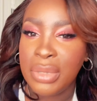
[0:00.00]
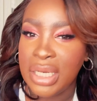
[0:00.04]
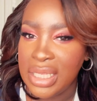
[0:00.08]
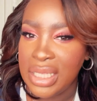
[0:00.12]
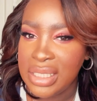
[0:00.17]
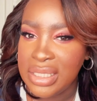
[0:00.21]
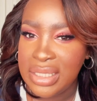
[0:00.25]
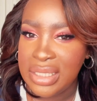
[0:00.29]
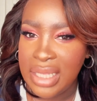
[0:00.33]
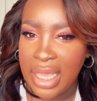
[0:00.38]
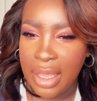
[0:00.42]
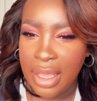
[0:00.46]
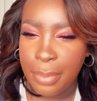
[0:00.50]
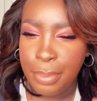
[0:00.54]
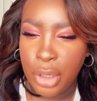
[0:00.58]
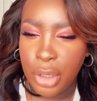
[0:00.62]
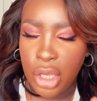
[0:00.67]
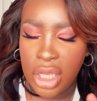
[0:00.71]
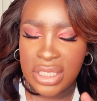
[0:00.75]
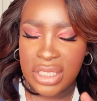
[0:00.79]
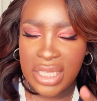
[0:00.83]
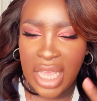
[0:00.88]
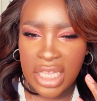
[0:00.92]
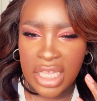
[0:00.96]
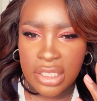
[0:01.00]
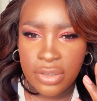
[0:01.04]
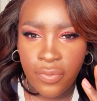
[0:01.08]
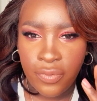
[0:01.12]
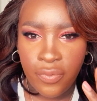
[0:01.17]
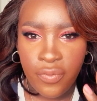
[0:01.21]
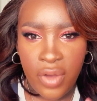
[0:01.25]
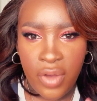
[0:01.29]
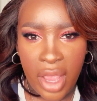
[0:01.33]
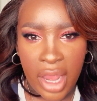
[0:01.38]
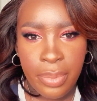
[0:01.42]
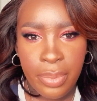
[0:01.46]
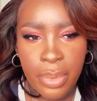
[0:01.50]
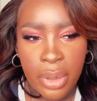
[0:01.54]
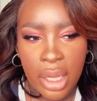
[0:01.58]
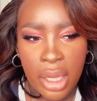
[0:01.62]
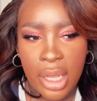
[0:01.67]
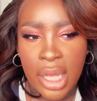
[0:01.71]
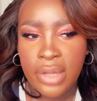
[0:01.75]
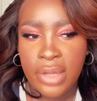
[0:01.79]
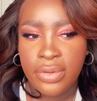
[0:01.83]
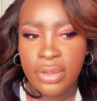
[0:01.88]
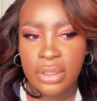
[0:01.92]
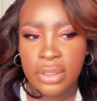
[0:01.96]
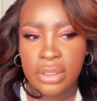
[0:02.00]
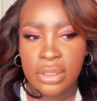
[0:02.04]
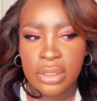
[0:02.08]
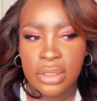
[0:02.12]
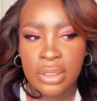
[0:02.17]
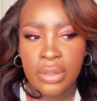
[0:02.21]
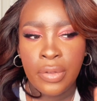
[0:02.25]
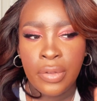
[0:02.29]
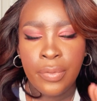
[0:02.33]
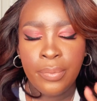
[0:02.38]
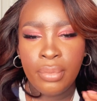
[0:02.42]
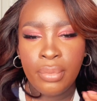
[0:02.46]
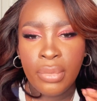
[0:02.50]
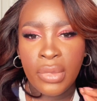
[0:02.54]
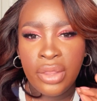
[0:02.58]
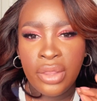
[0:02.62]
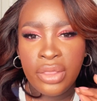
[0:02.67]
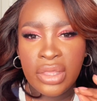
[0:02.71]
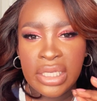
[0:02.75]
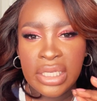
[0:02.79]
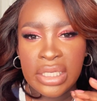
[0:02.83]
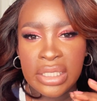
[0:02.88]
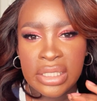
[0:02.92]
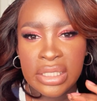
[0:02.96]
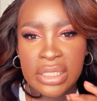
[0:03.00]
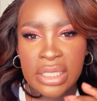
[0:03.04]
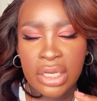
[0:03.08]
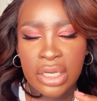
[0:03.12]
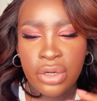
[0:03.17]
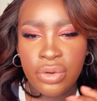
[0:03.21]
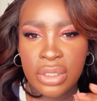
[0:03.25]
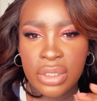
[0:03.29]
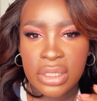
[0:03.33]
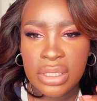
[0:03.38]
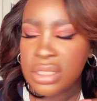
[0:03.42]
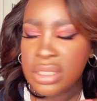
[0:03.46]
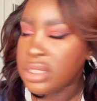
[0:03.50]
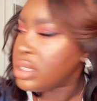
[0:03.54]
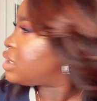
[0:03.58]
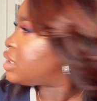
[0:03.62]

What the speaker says: is there because it has vibrant colors. The Secrets, is